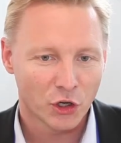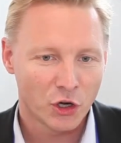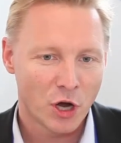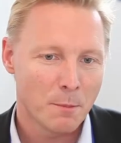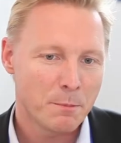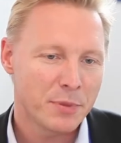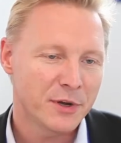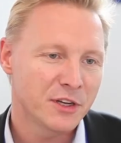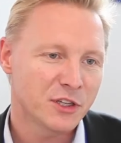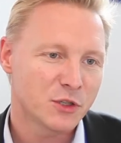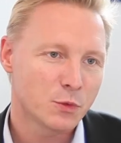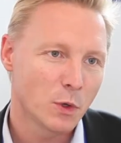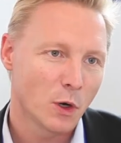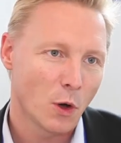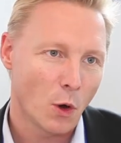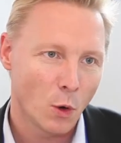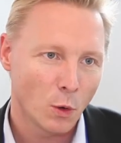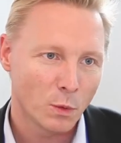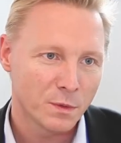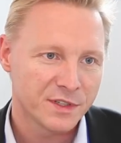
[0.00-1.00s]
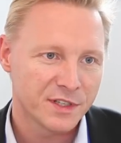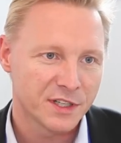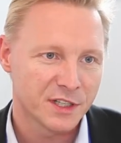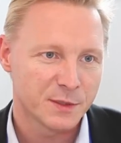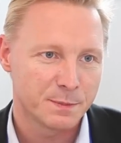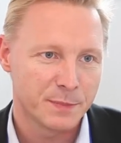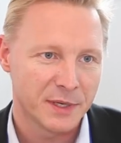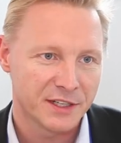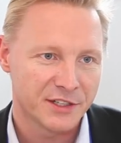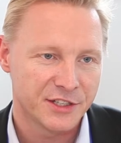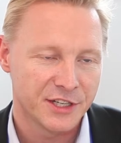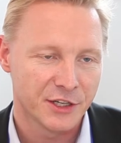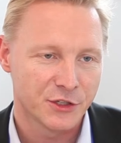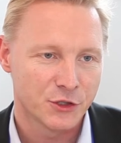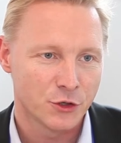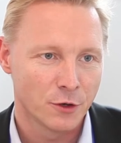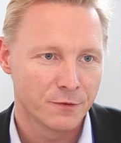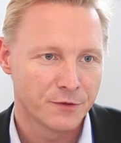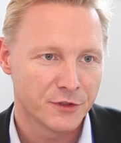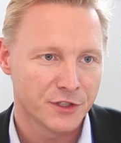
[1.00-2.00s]
Companies will always expect shared
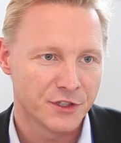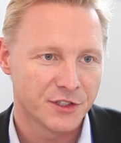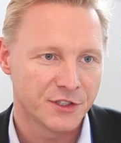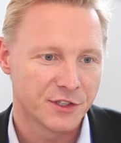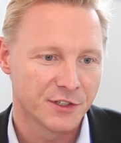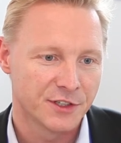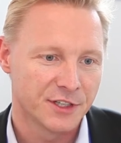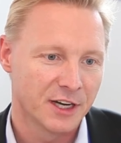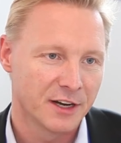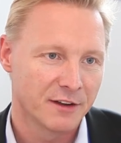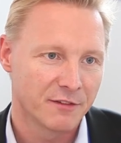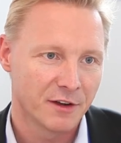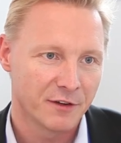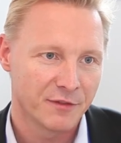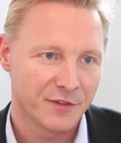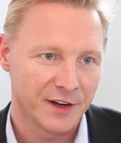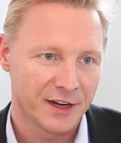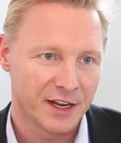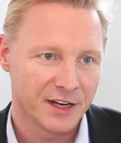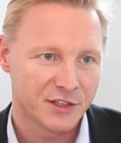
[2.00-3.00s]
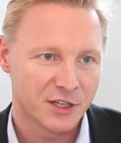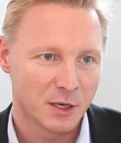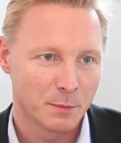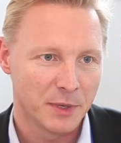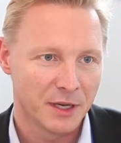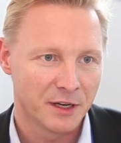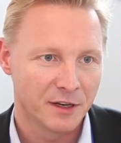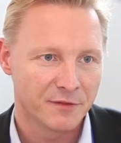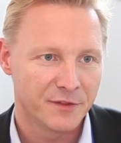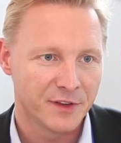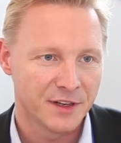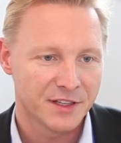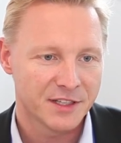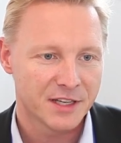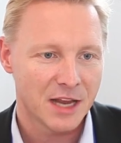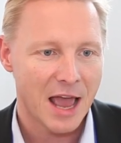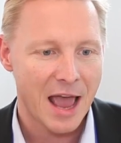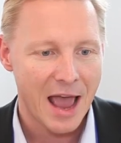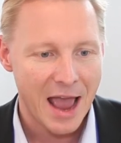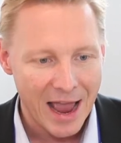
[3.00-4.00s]
services to deliver financial
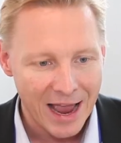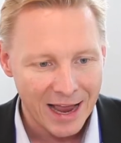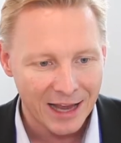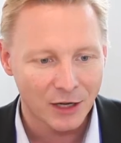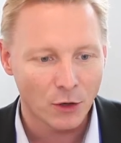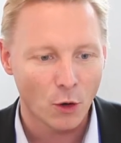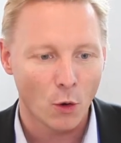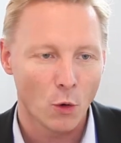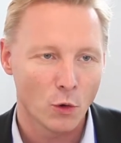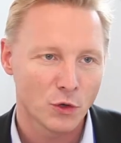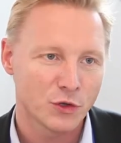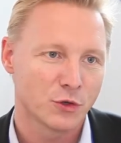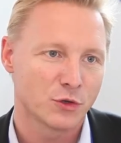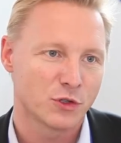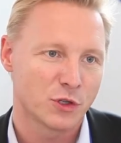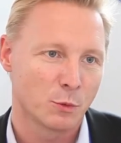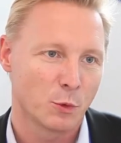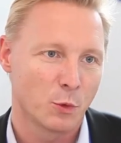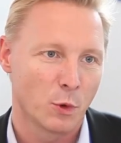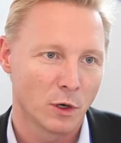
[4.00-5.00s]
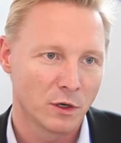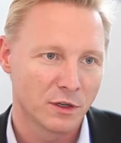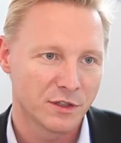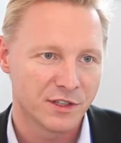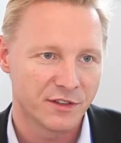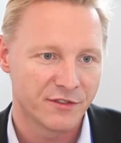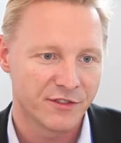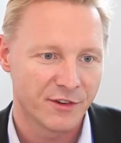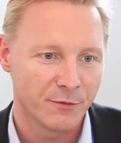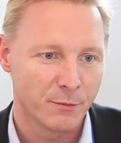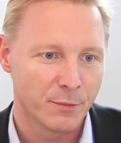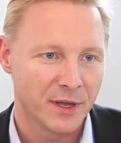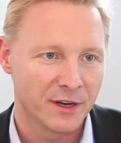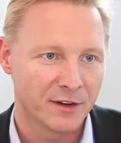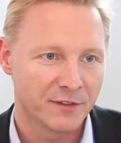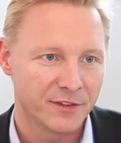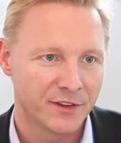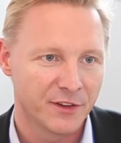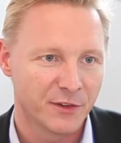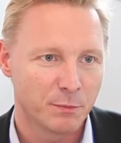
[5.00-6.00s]
benefits and also some qualitative
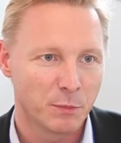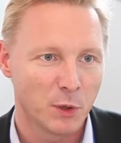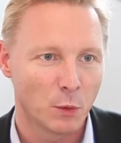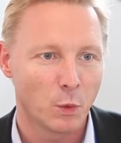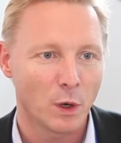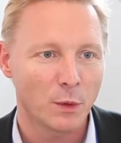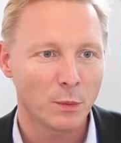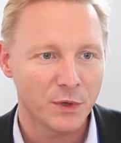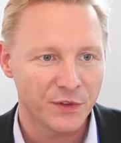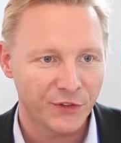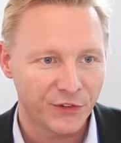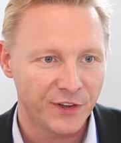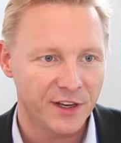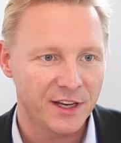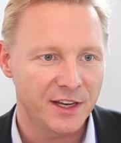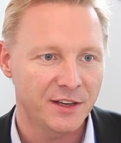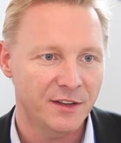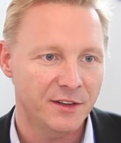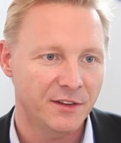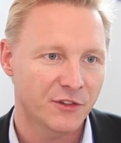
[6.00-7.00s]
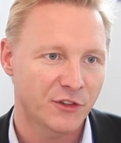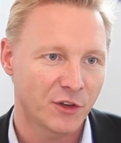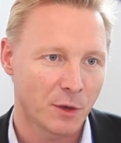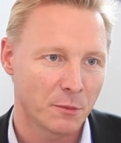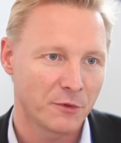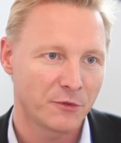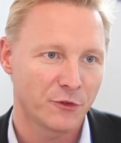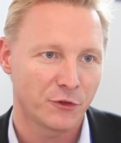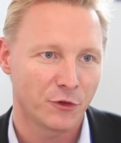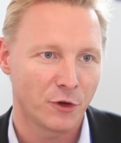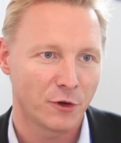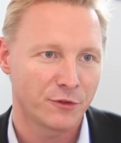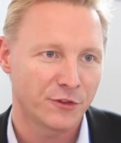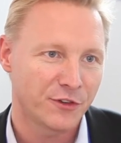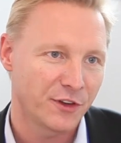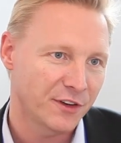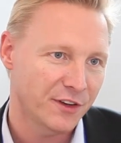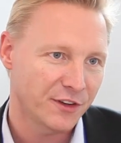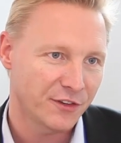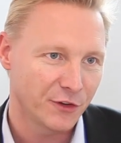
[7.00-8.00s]
benefits. But what we see some of the service
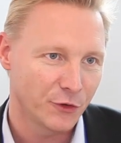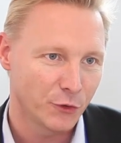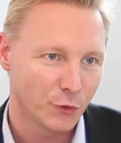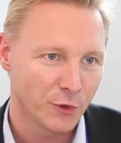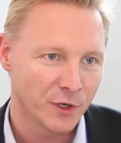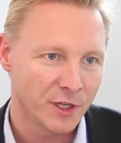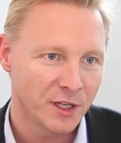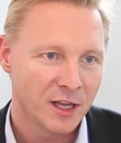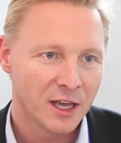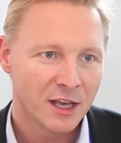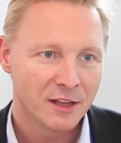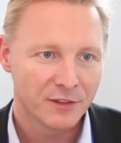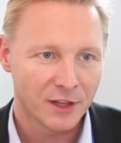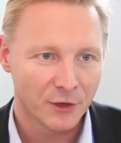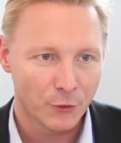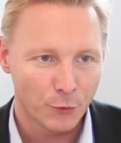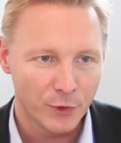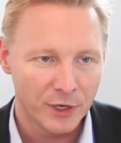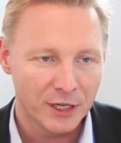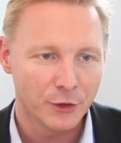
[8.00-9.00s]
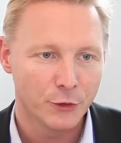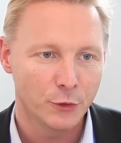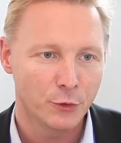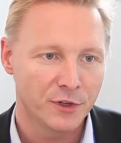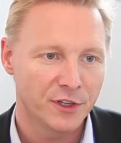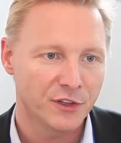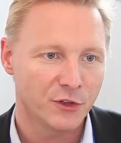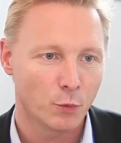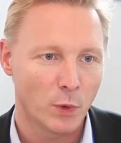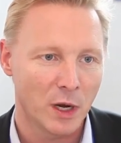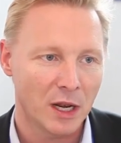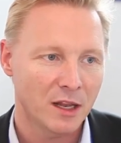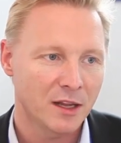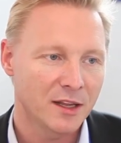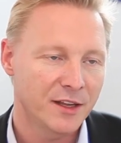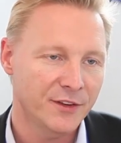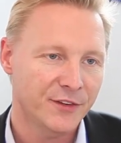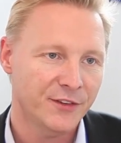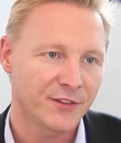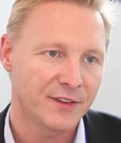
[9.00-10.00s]
centers are doing that really do this well
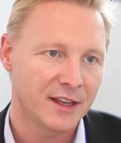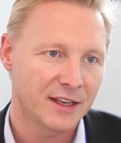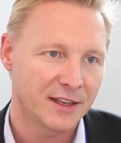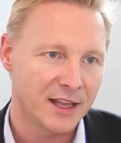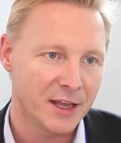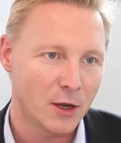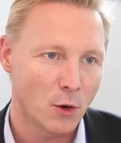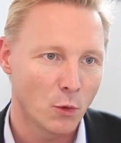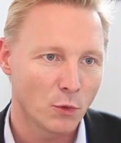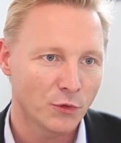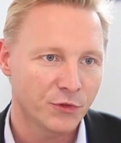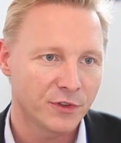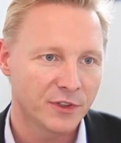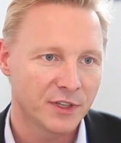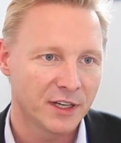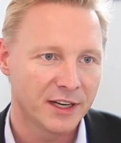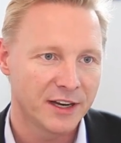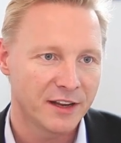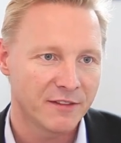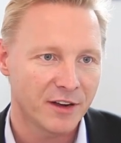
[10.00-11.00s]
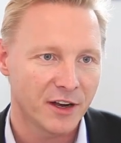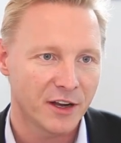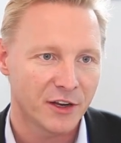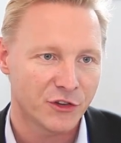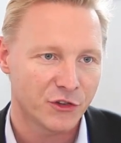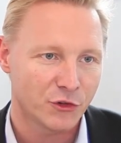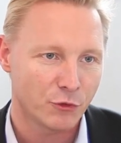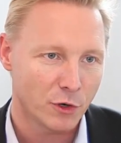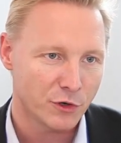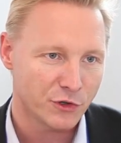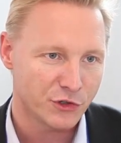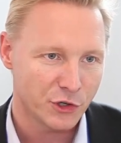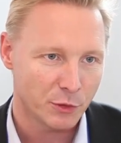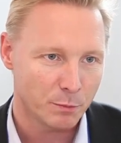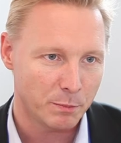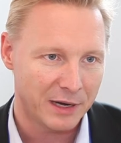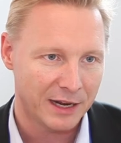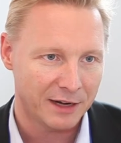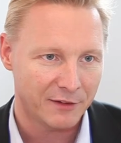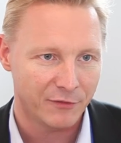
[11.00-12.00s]
is that they also deliver a
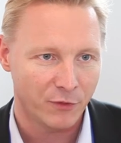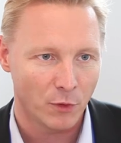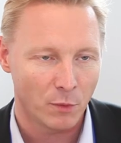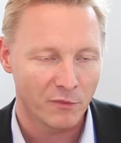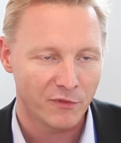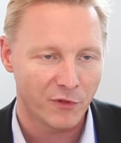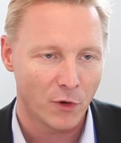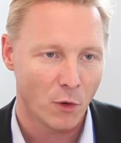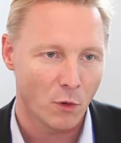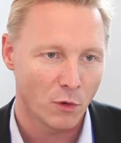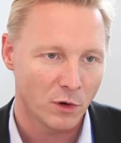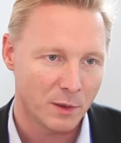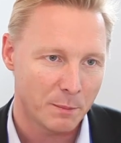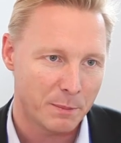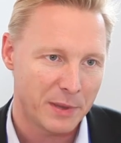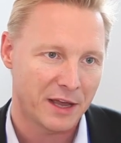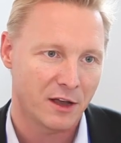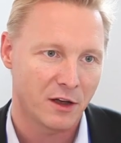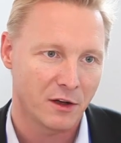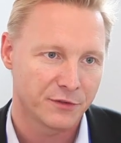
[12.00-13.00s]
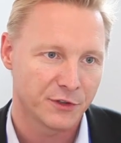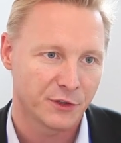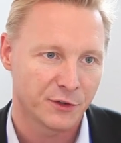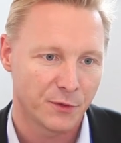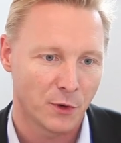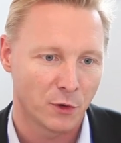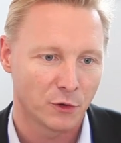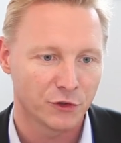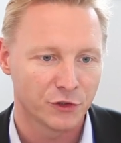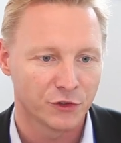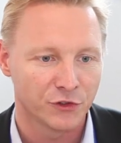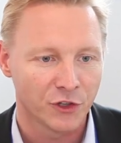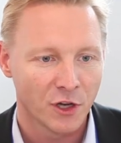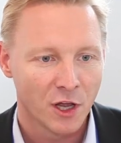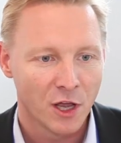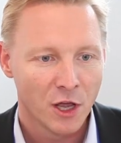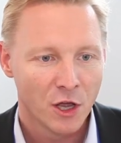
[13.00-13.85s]
structured platform for all the back office functions.